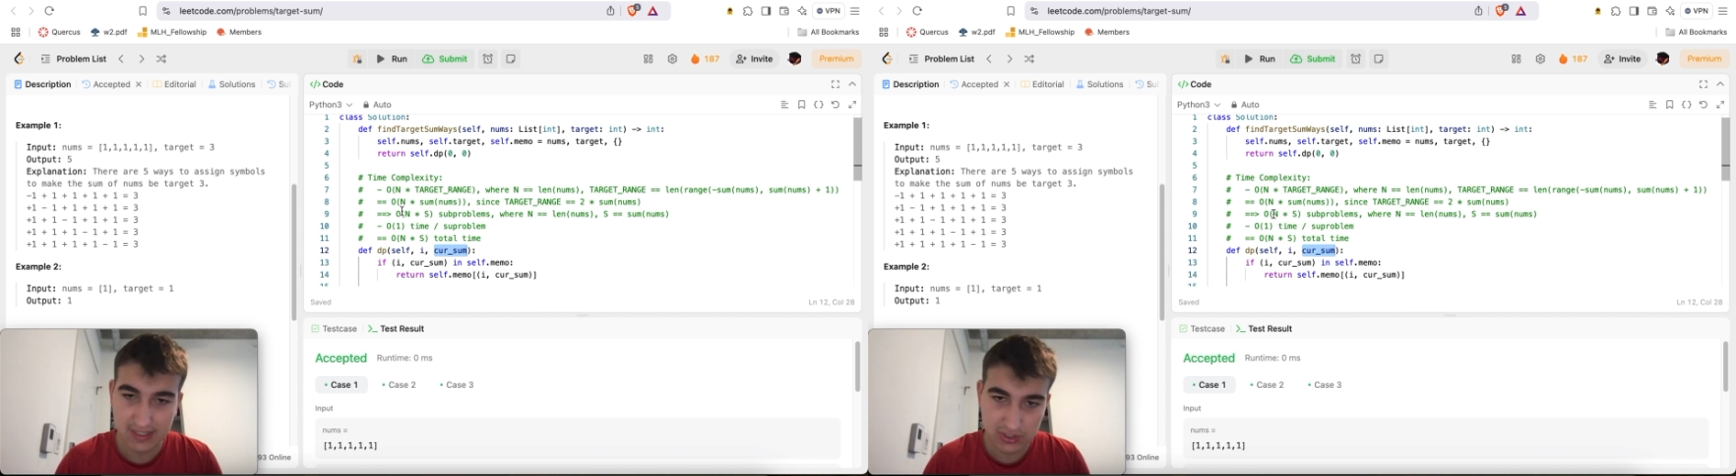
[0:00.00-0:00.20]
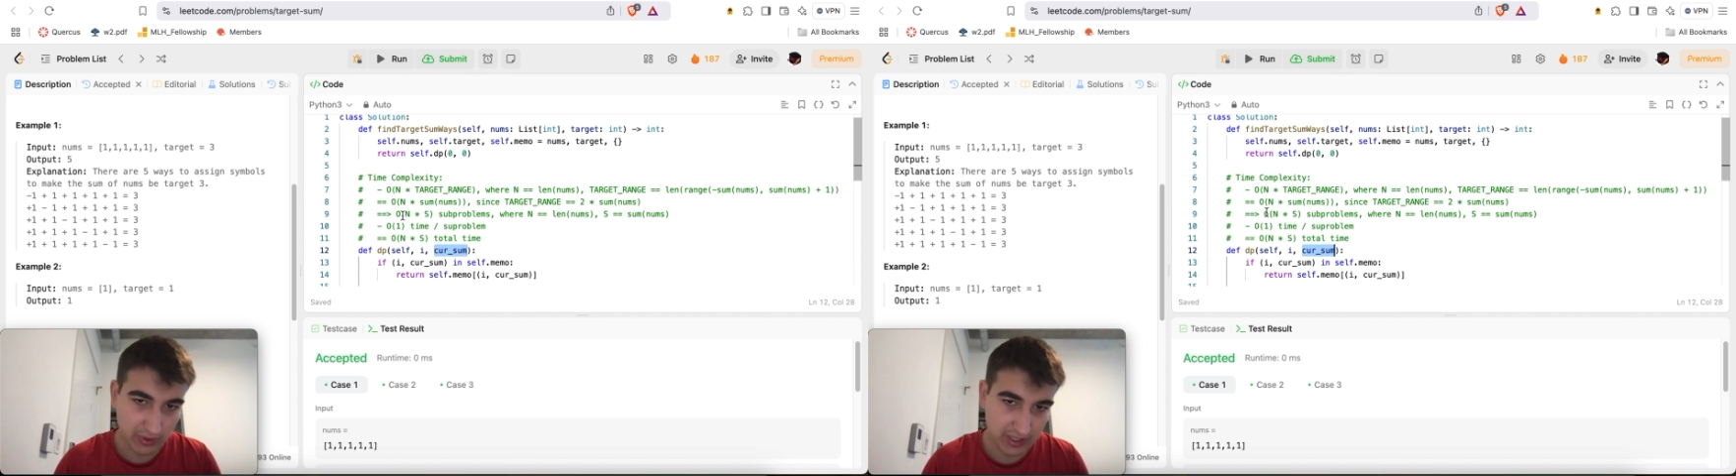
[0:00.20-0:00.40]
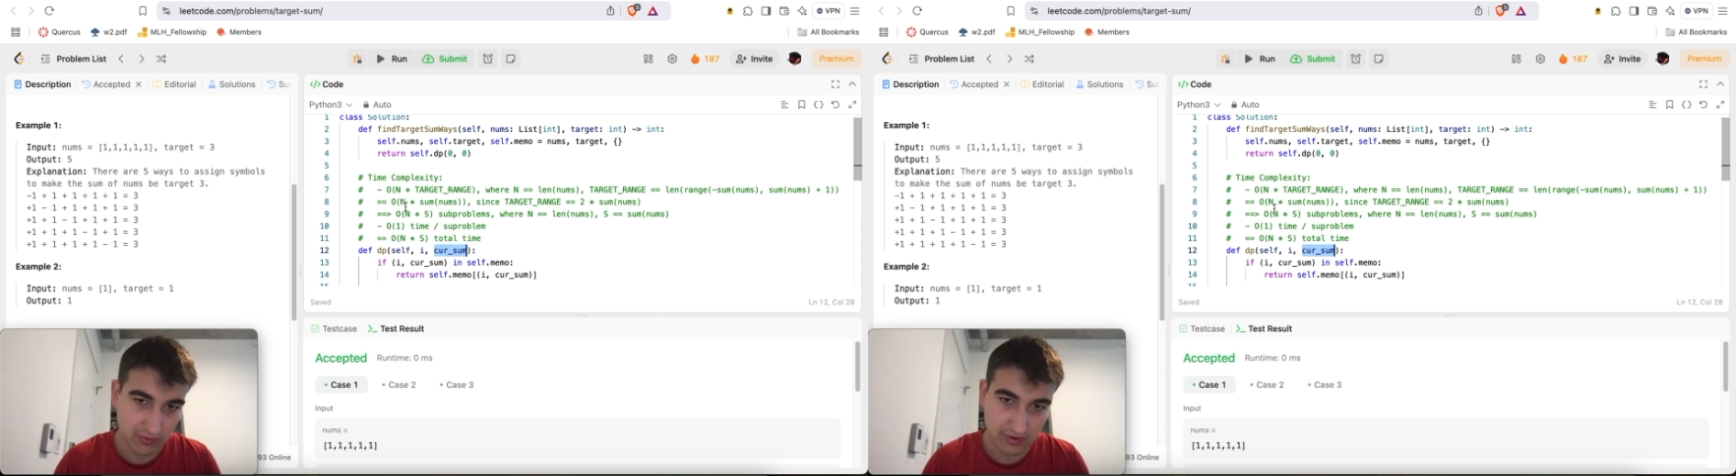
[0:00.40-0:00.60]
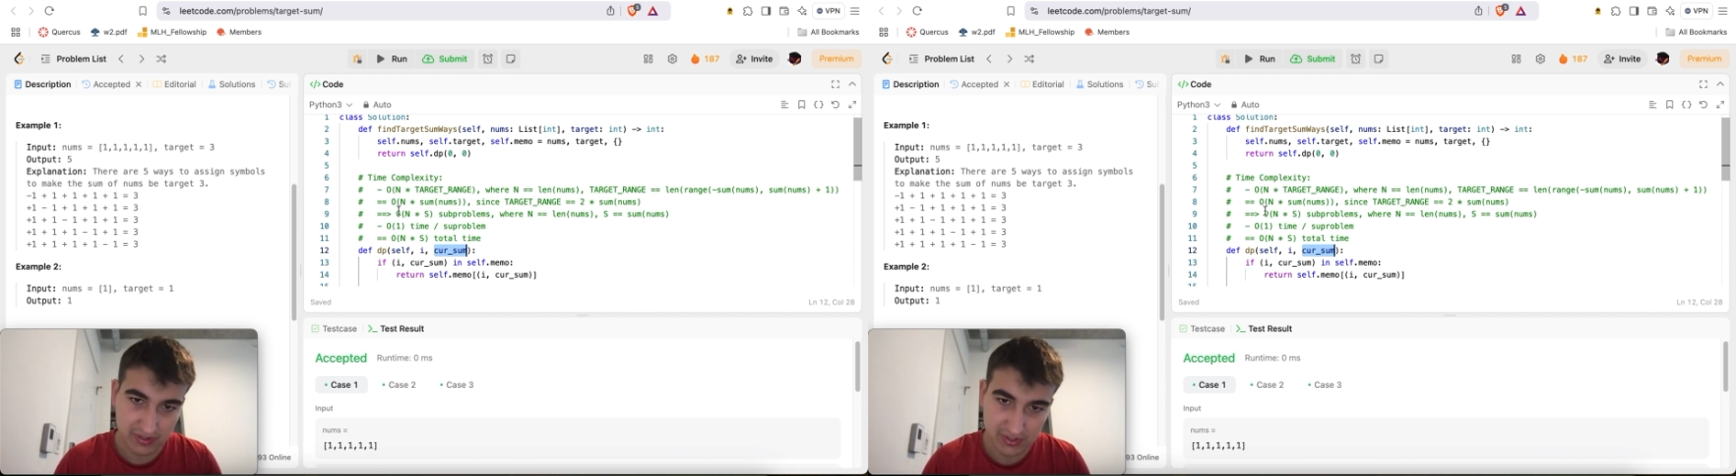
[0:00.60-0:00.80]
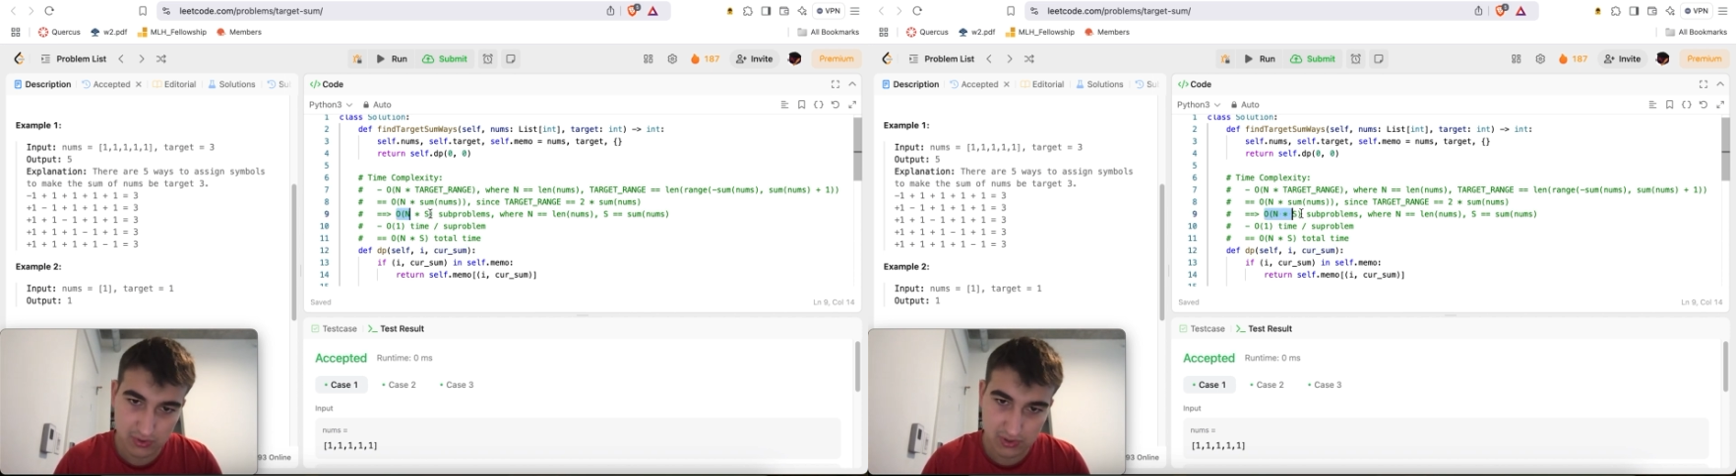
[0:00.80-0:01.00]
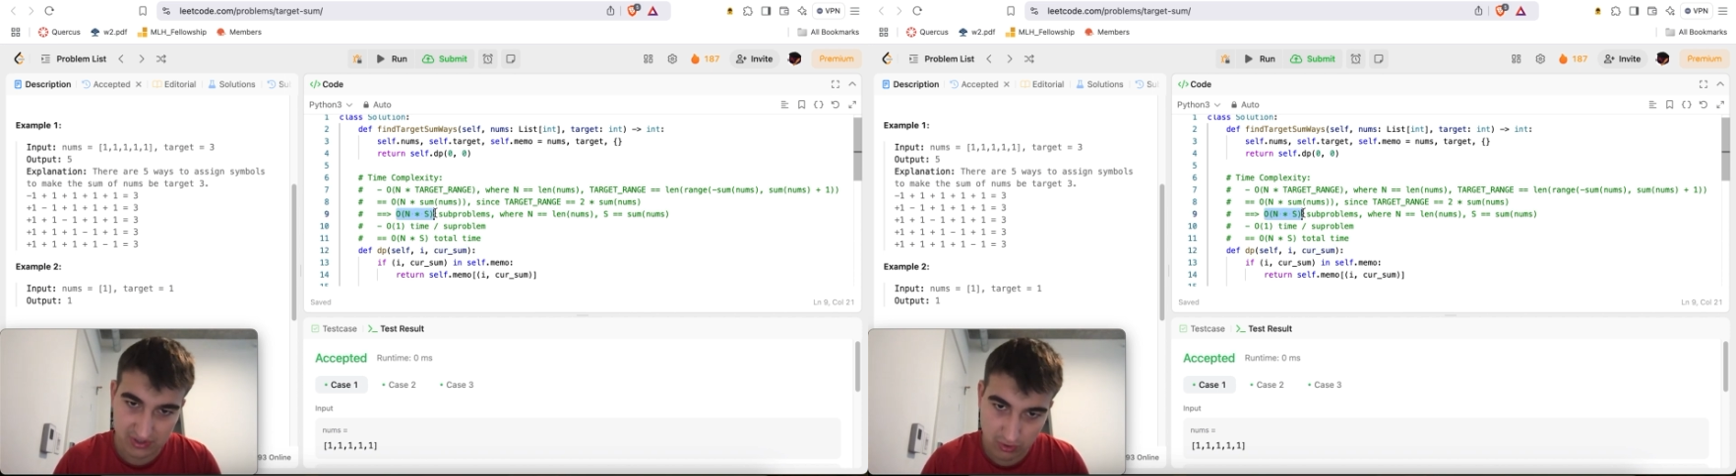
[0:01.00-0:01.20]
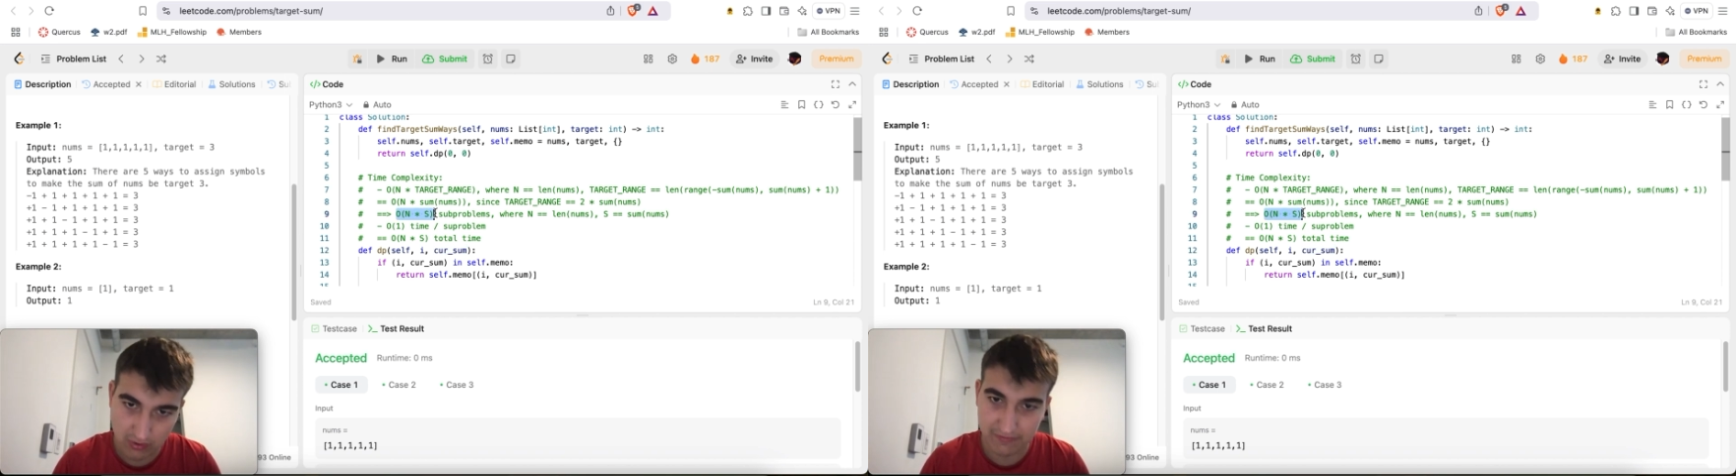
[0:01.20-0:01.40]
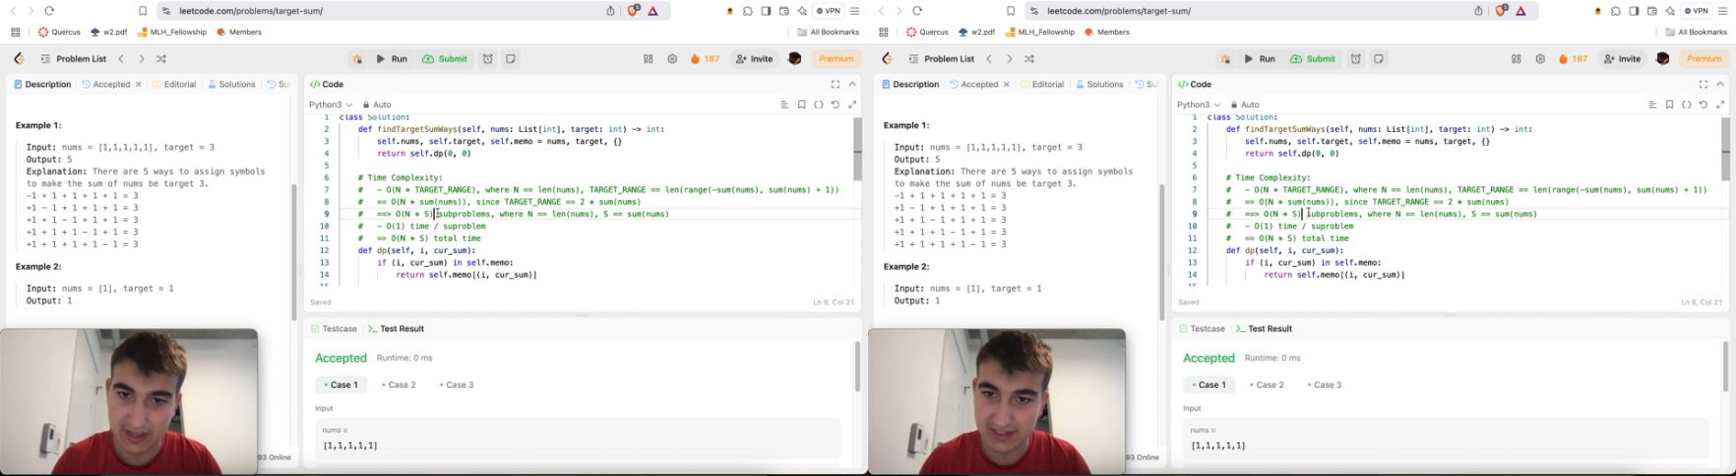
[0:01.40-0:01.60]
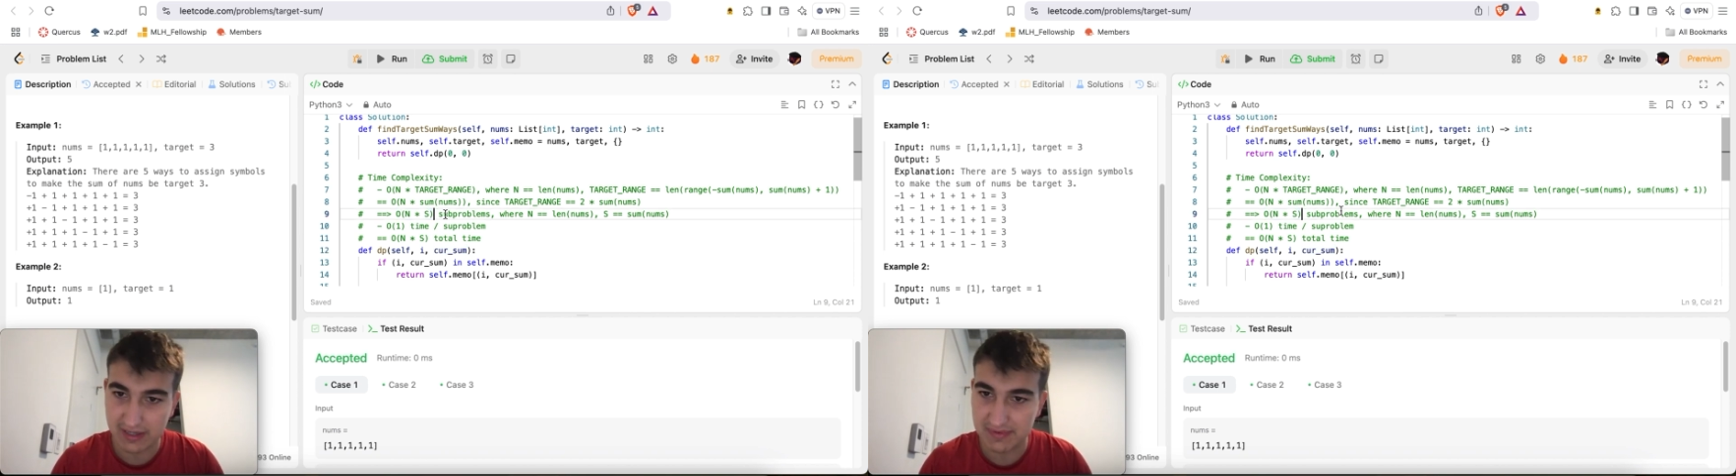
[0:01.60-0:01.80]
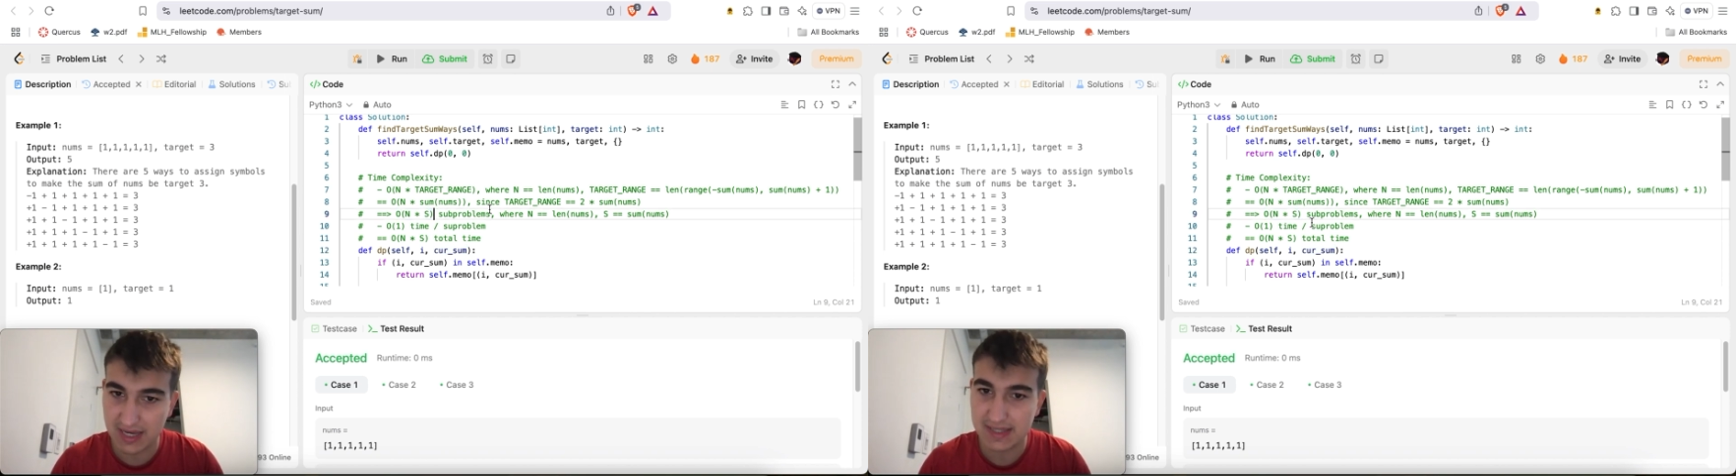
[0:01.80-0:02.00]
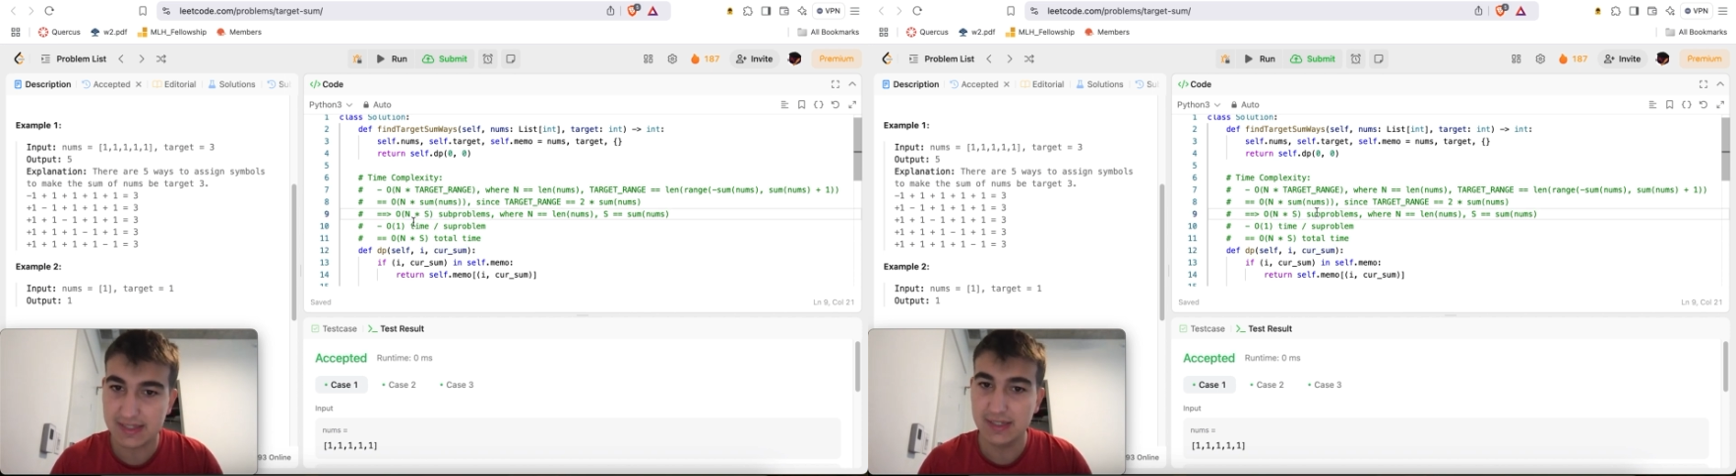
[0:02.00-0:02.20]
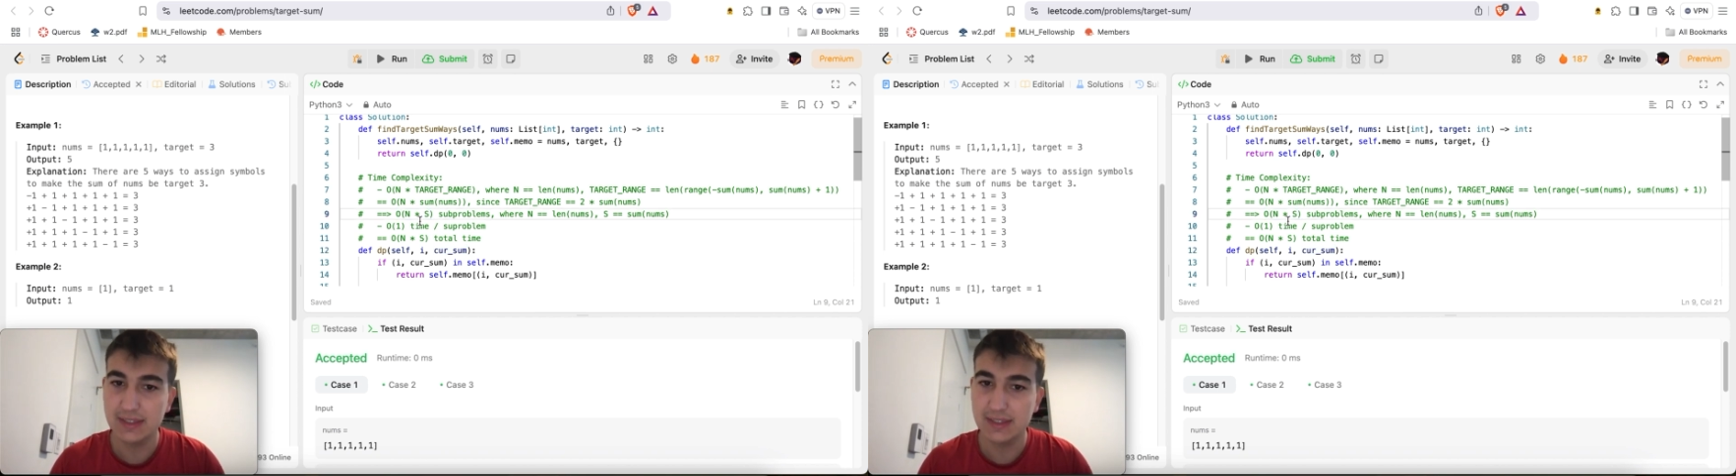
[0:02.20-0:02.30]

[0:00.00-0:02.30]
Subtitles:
So we get rid of the 2, so it's O of n times s.